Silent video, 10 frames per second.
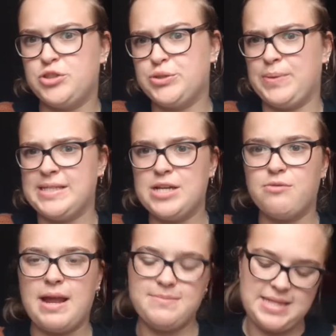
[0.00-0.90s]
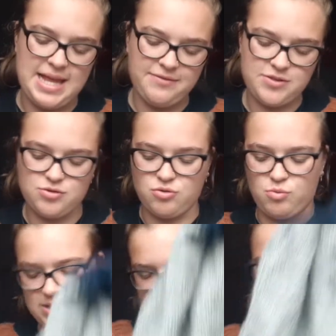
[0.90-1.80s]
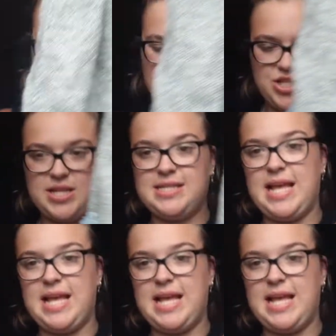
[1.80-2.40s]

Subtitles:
20 grams left. So once I finish this,